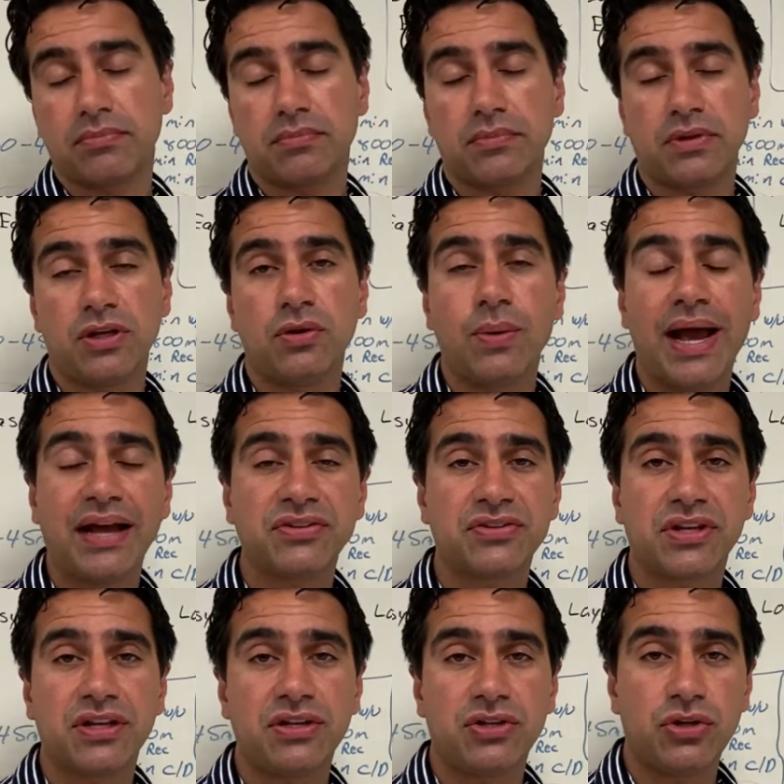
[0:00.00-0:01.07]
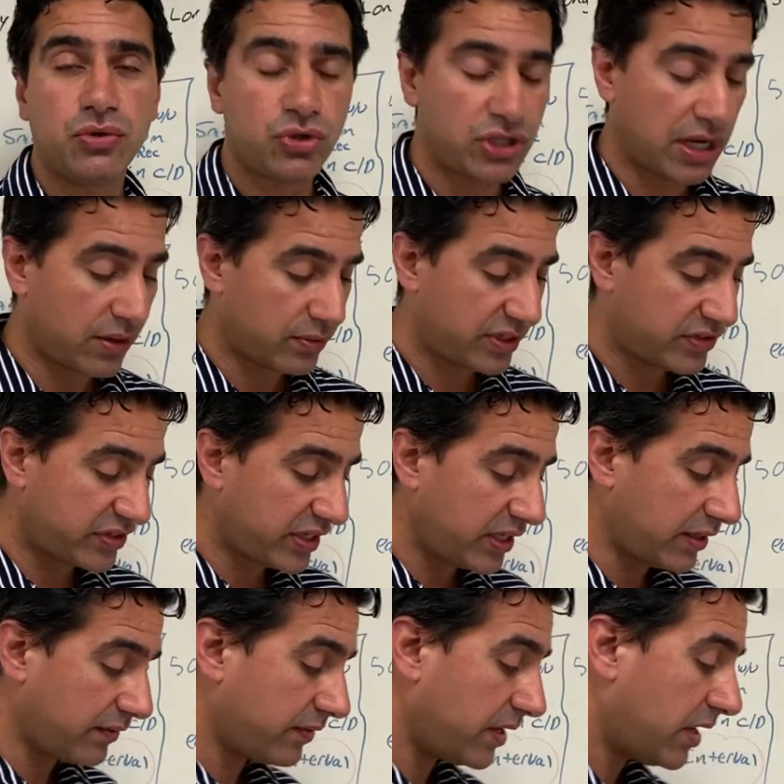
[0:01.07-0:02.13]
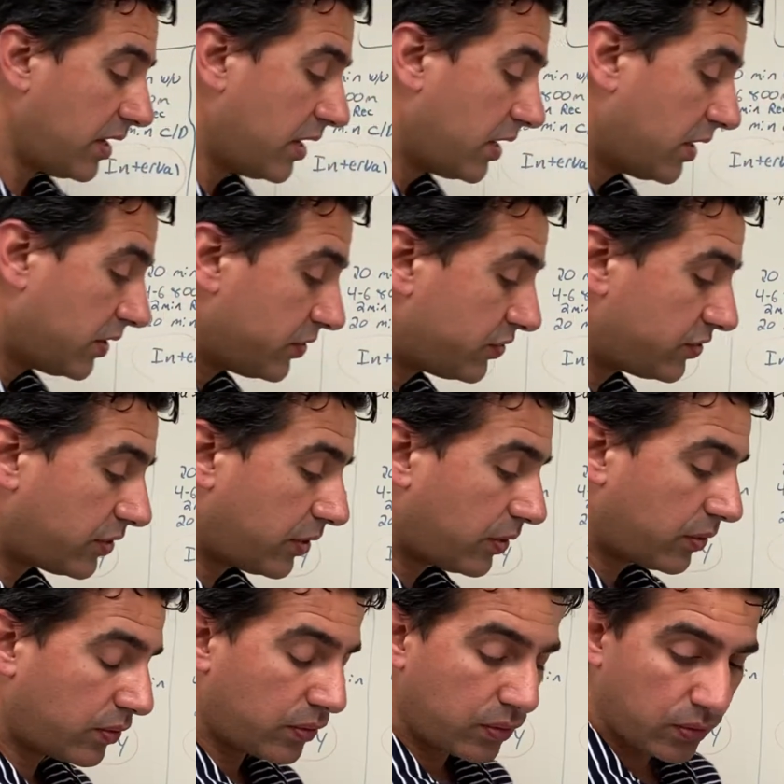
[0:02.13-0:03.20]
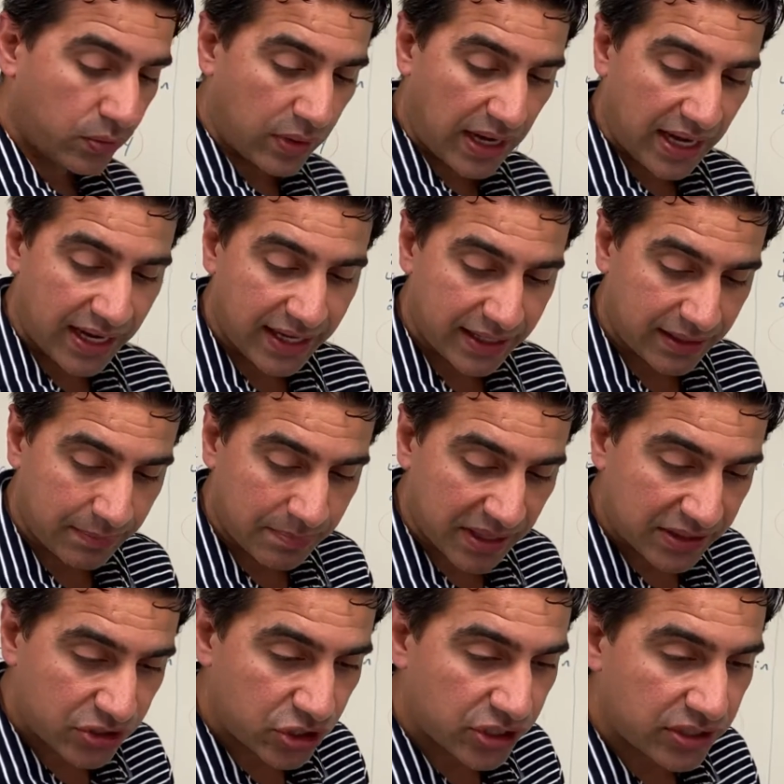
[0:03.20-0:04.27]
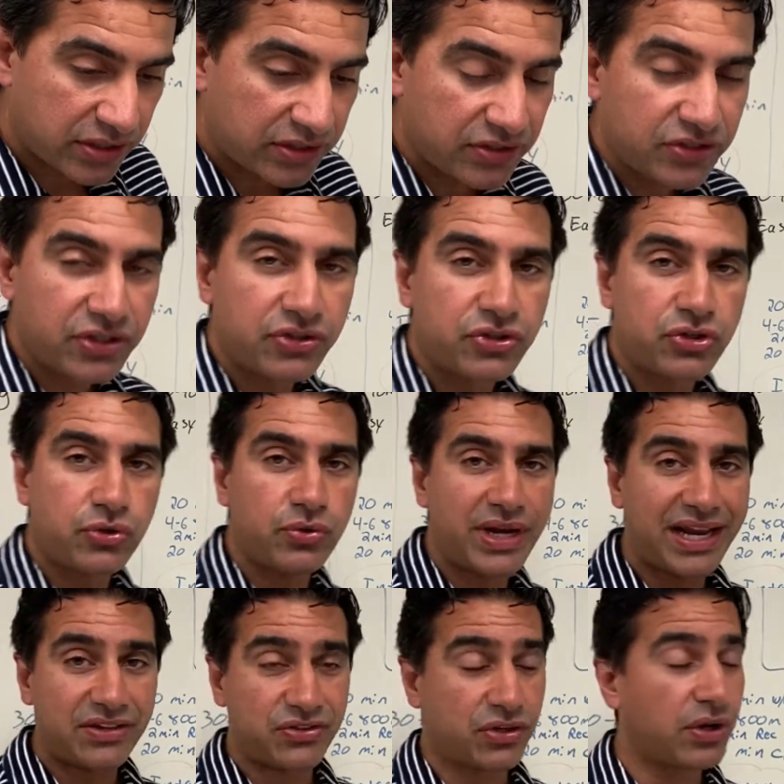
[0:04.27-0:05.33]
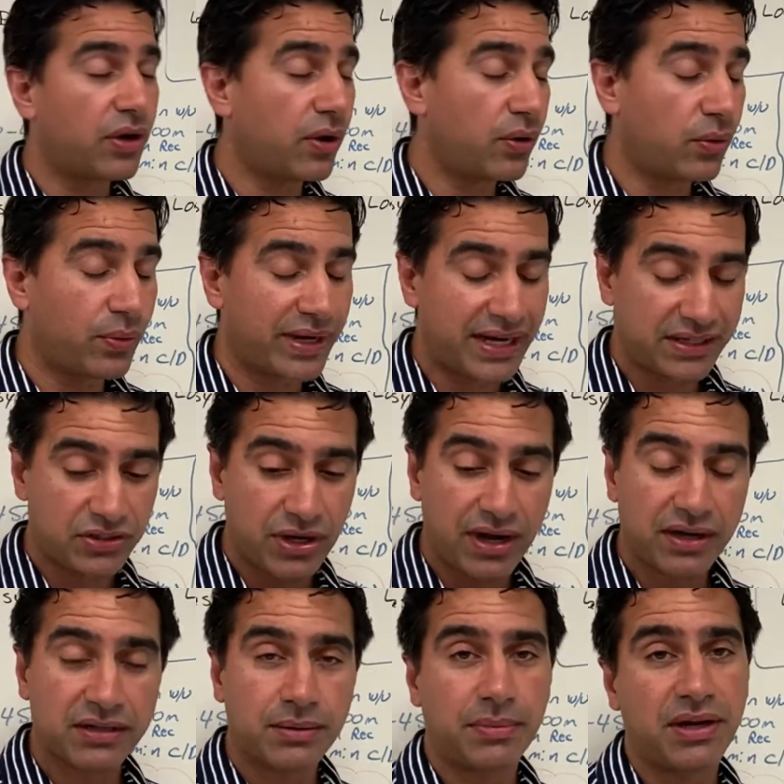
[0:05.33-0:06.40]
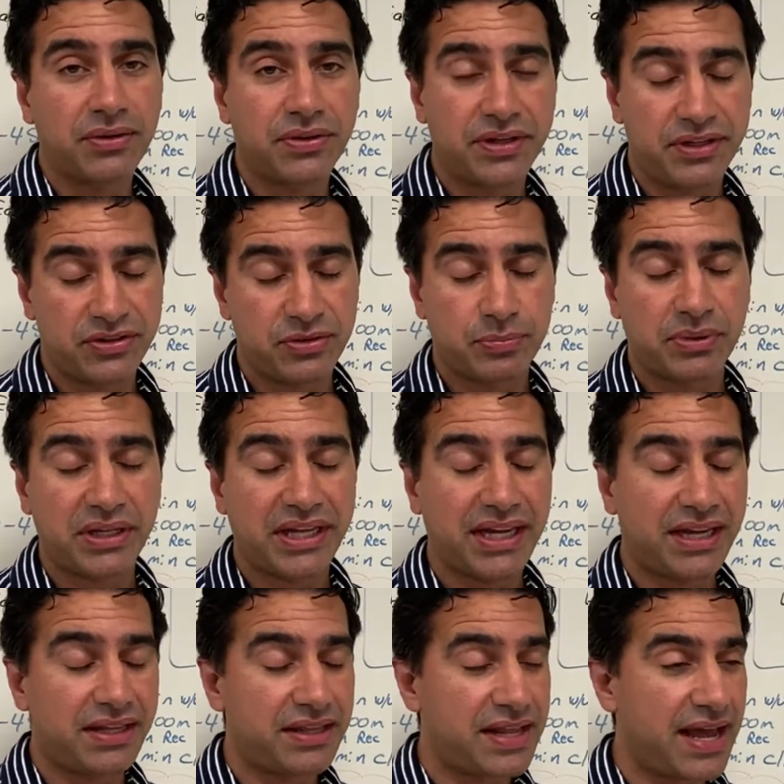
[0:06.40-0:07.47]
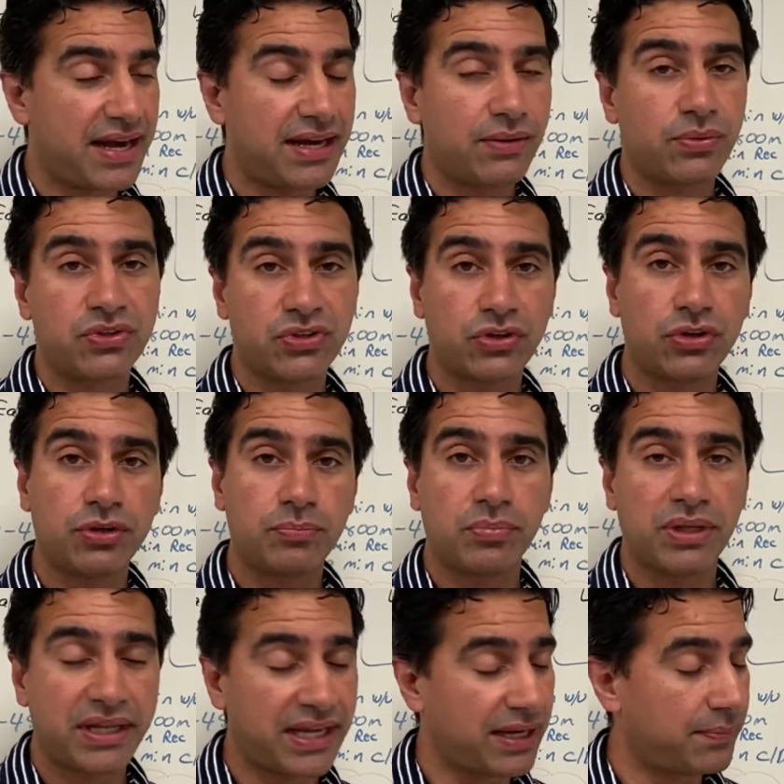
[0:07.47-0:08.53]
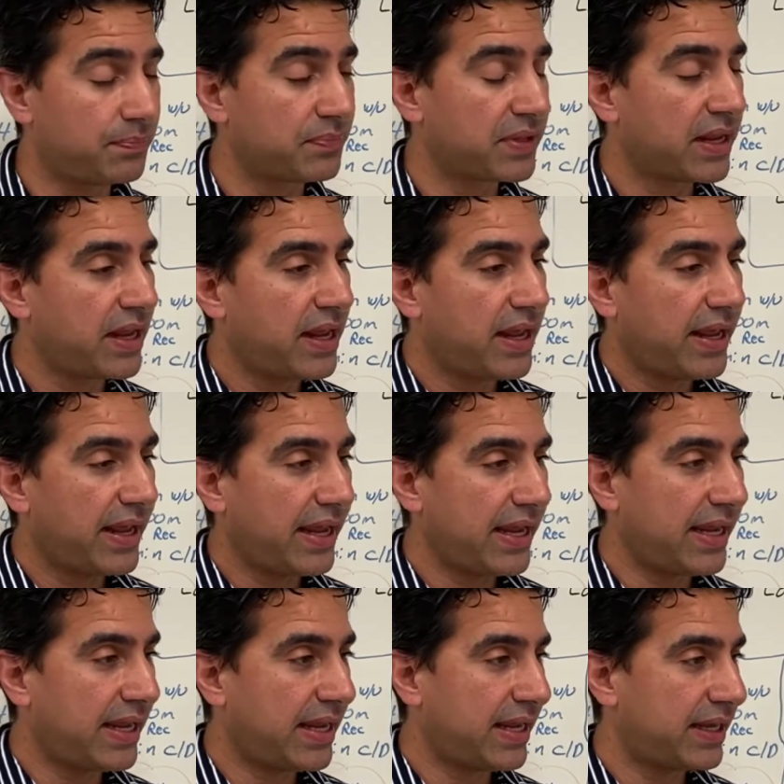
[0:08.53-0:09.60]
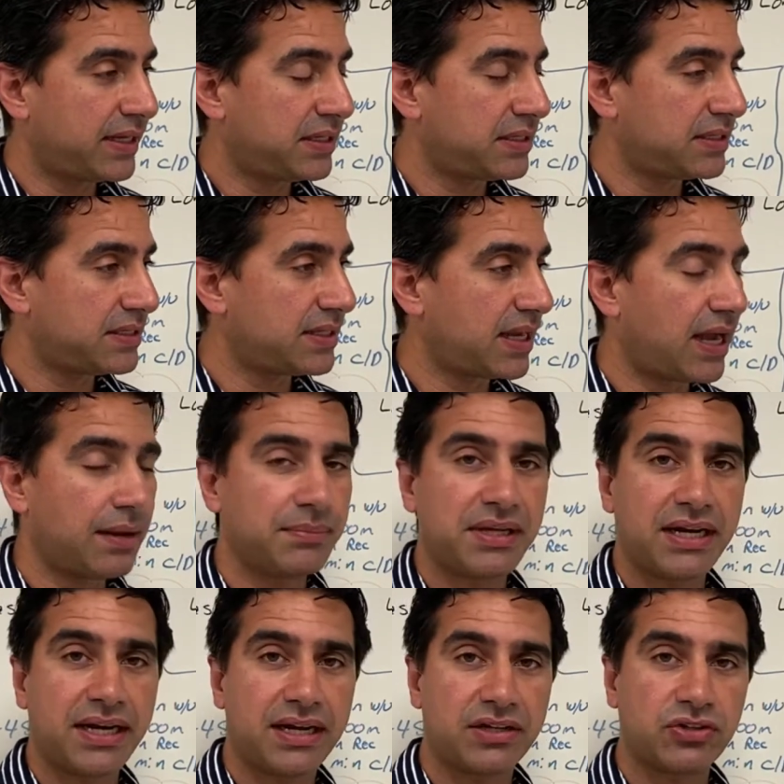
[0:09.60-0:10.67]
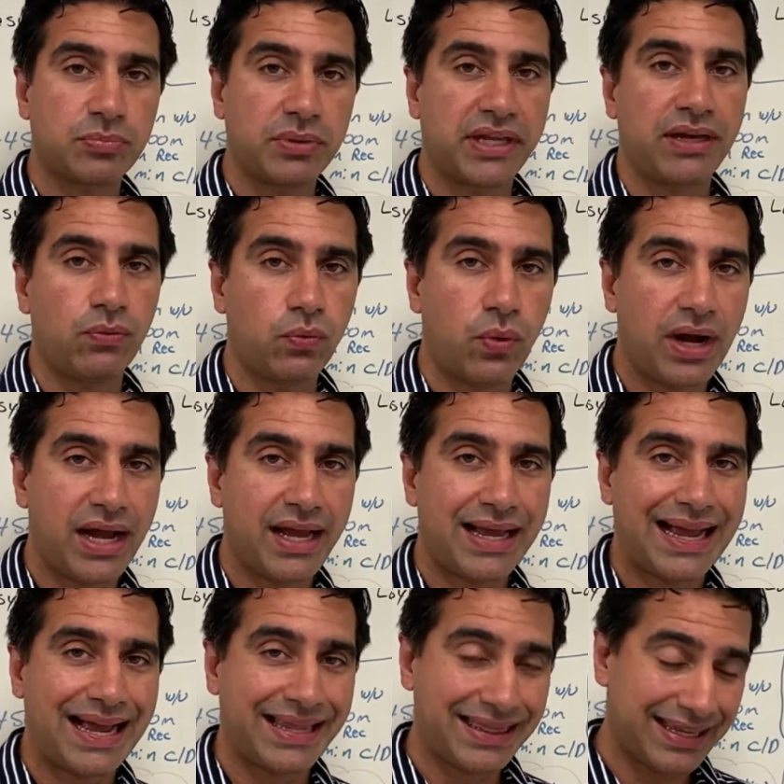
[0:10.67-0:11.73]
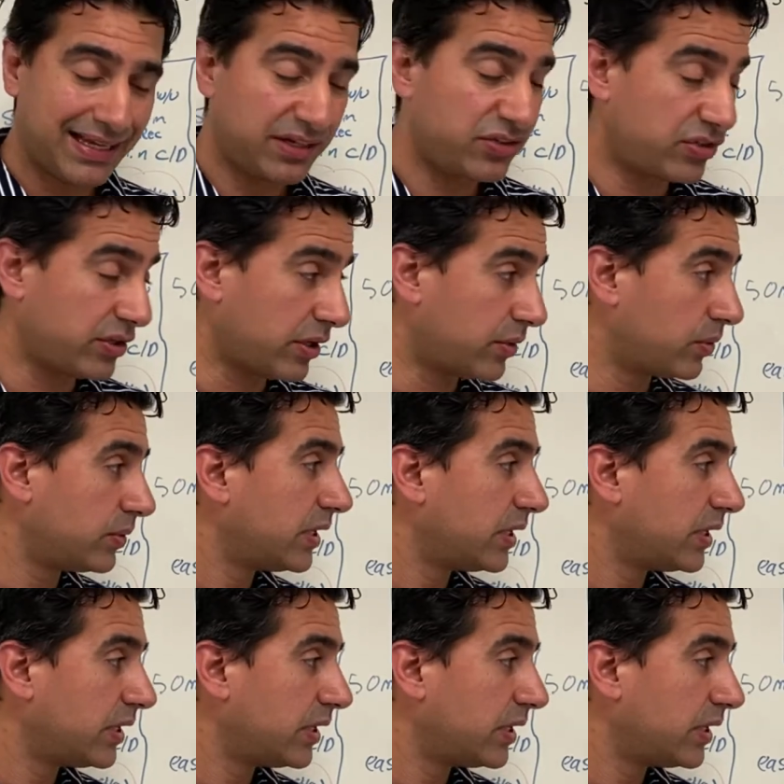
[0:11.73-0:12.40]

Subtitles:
you ask and you shall receive. So I mentioned 2 days ago when I talked about this plan that it was a good plan, and I'm going to explain why I think so.